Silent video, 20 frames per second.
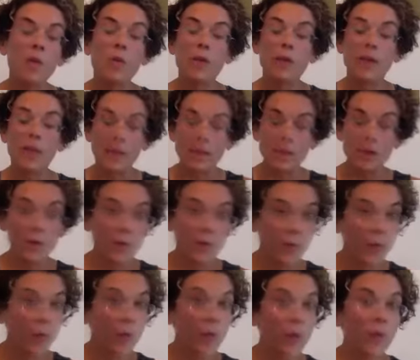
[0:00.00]
I can't do it
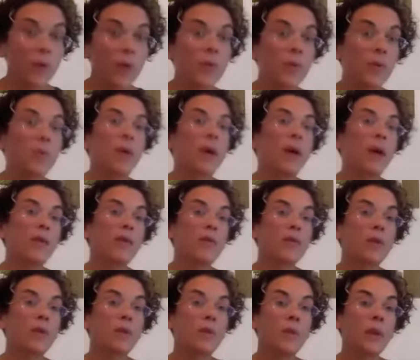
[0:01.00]
for you. You have
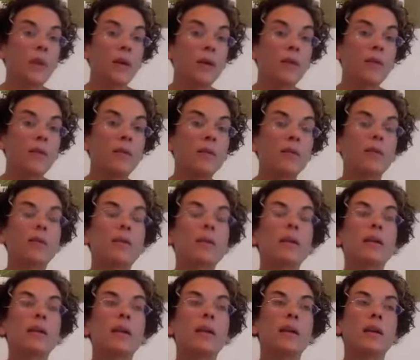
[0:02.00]
free will.
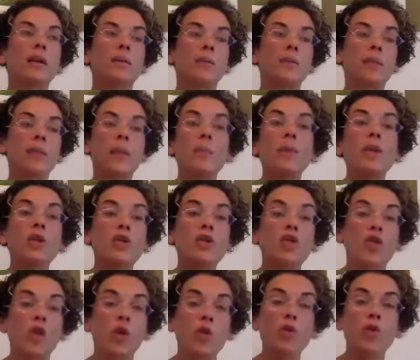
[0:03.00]
Um, let me
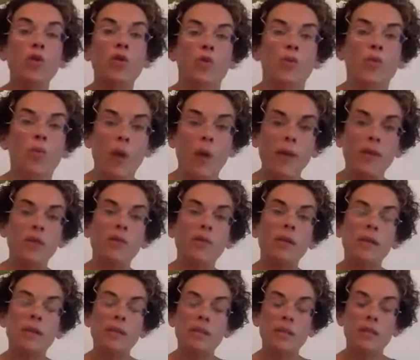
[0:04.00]
show you what you
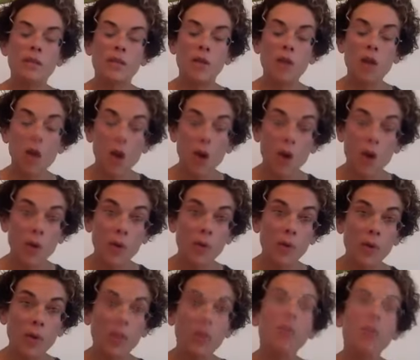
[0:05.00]
need to
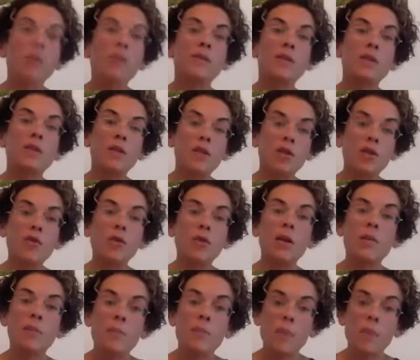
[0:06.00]
know so that you
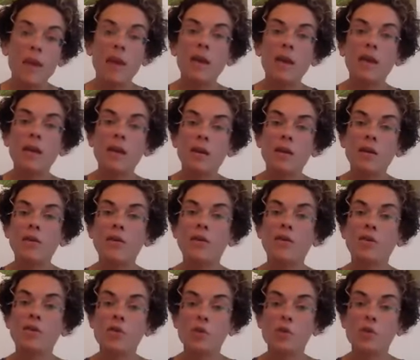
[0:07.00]
can make the